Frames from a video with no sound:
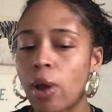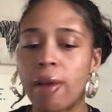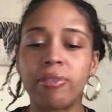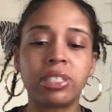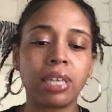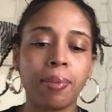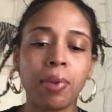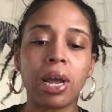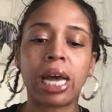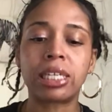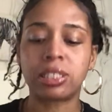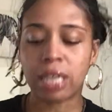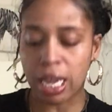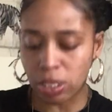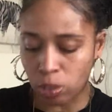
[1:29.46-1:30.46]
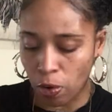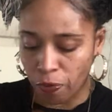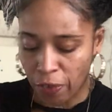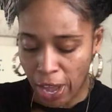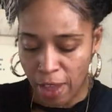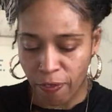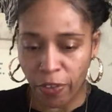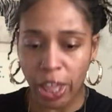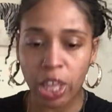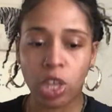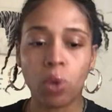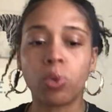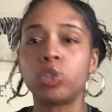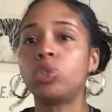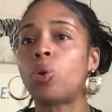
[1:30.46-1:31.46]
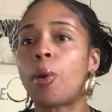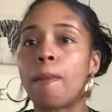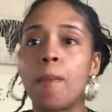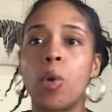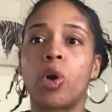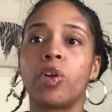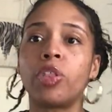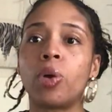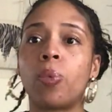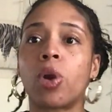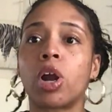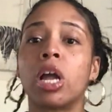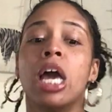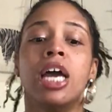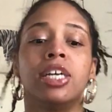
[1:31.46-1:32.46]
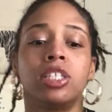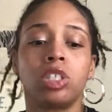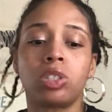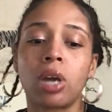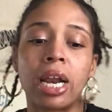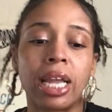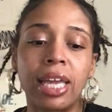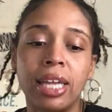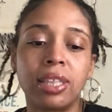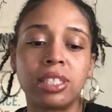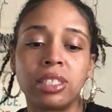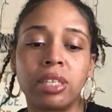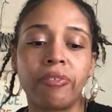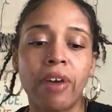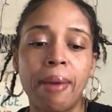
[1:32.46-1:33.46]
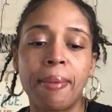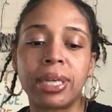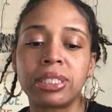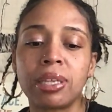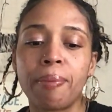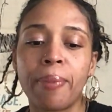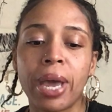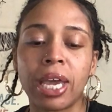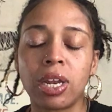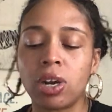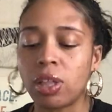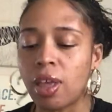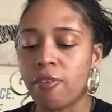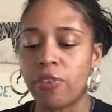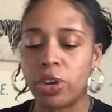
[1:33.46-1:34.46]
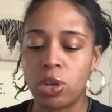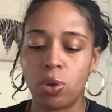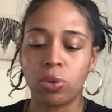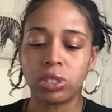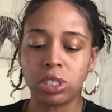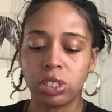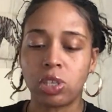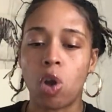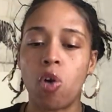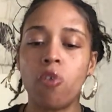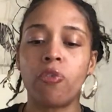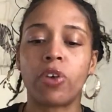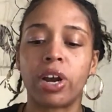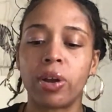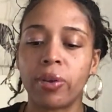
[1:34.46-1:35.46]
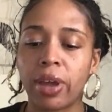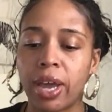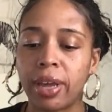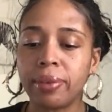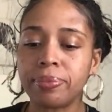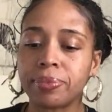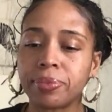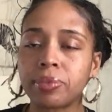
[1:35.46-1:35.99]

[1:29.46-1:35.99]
every time you guys got into a fight, it felt like you were doing more of the work to try to get this Divine Masculine back in your life, and you were just over it, okay?